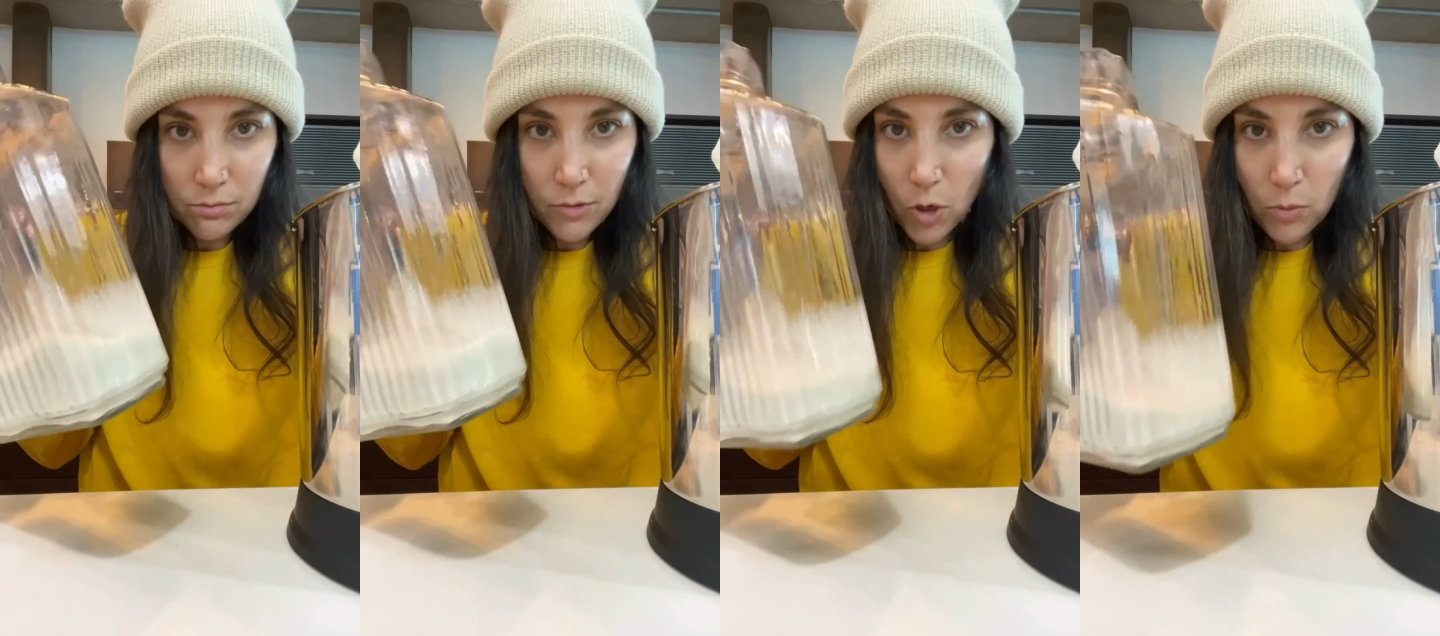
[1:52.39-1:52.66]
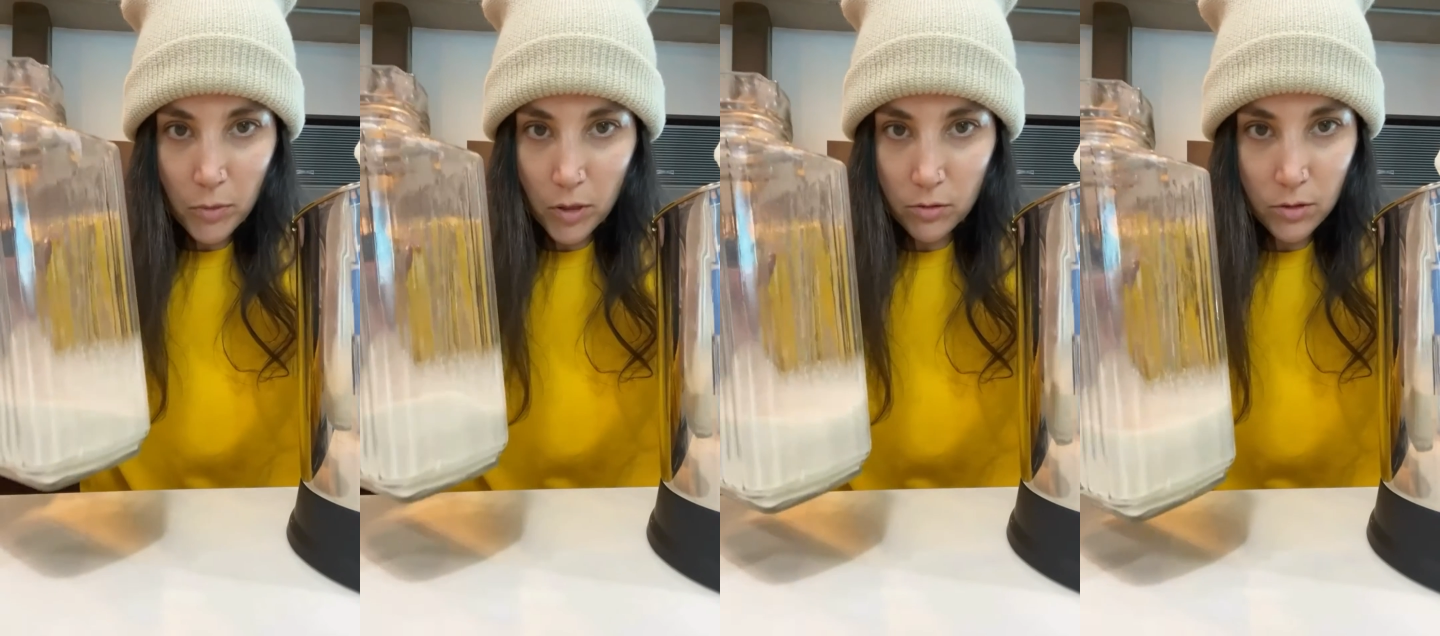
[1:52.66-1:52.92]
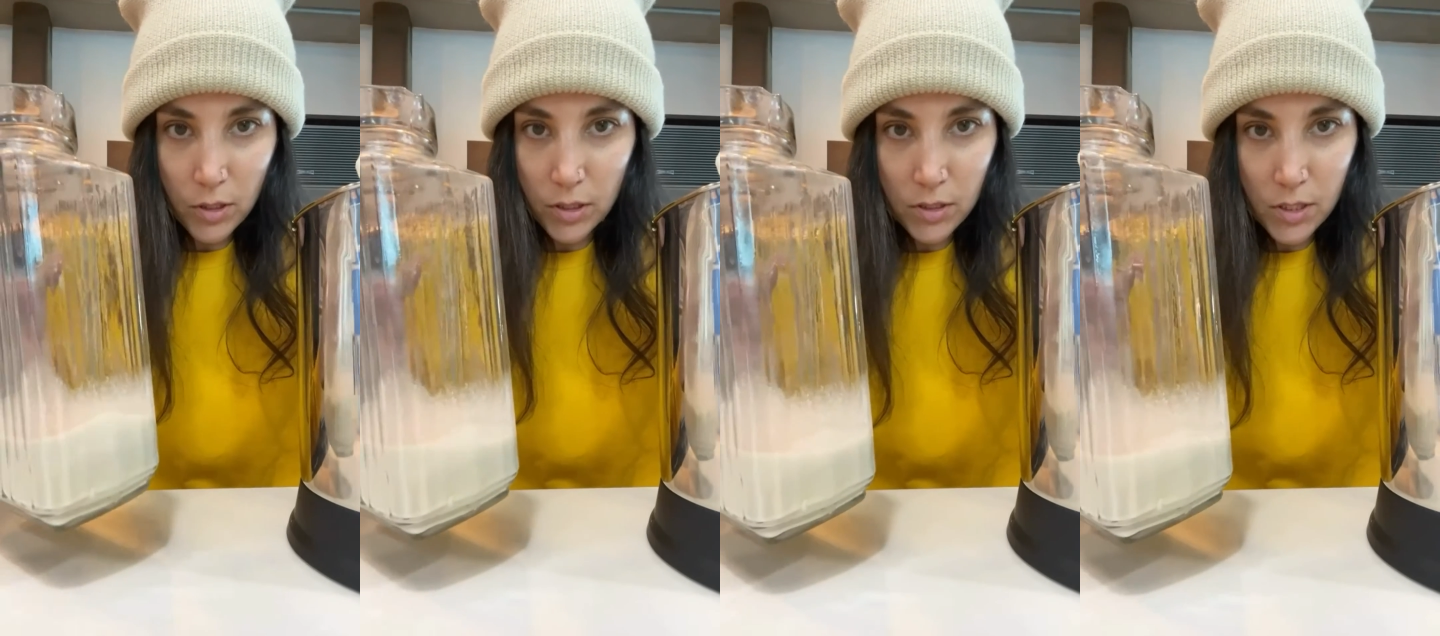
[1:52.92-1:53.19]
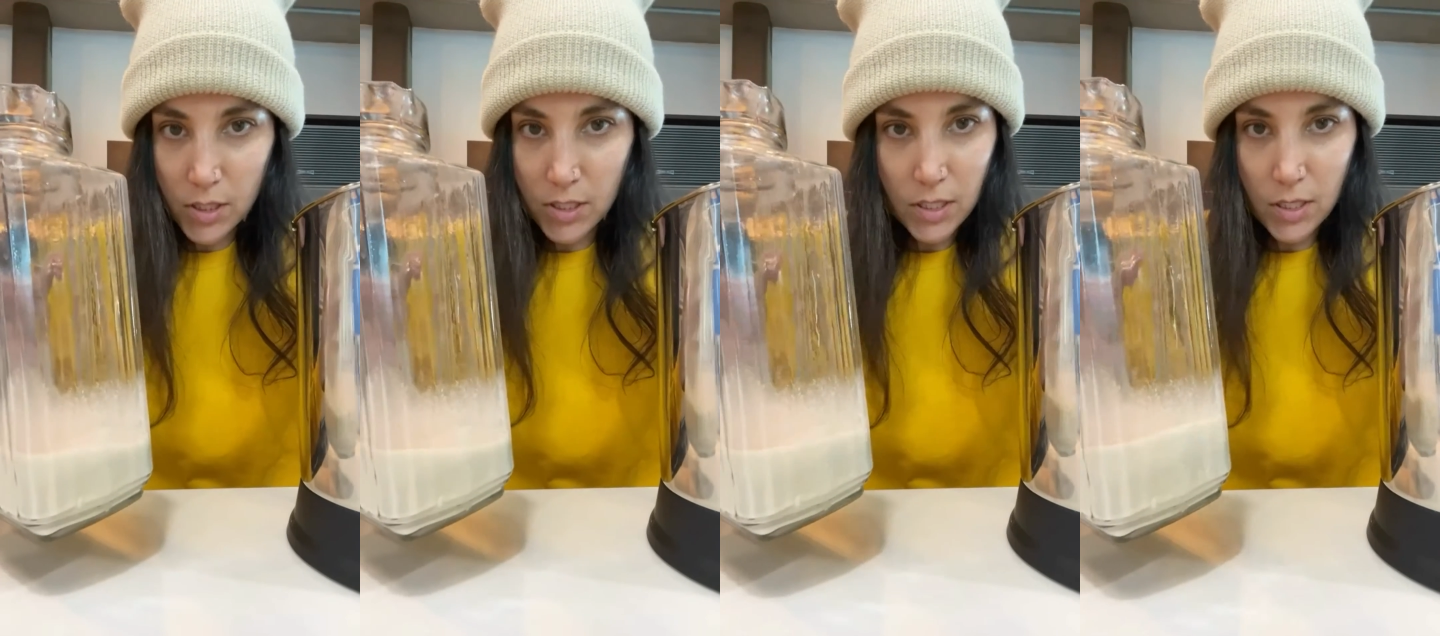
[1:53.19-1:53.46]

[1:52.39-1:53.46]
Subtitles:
oat milk in 60